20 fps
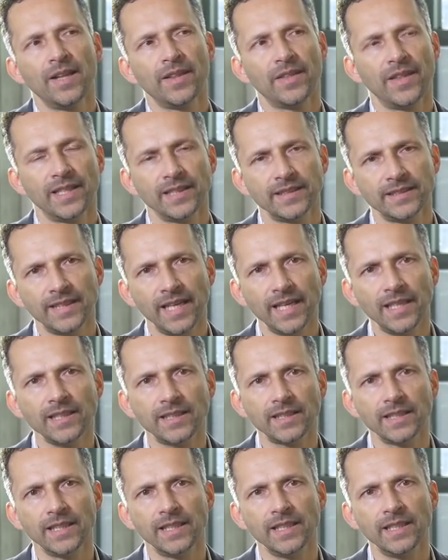Then
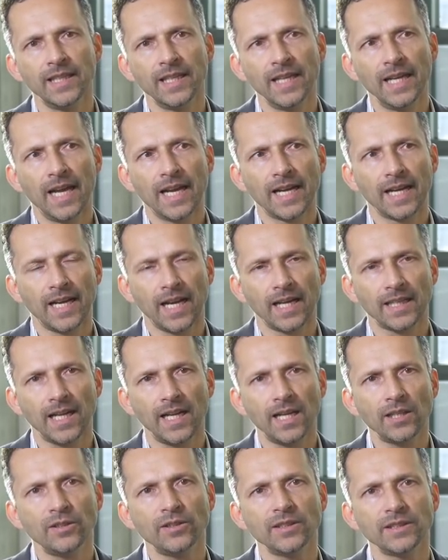secondly,
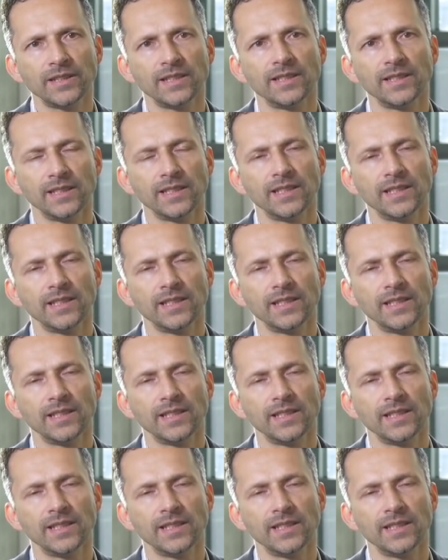Cardano is in a,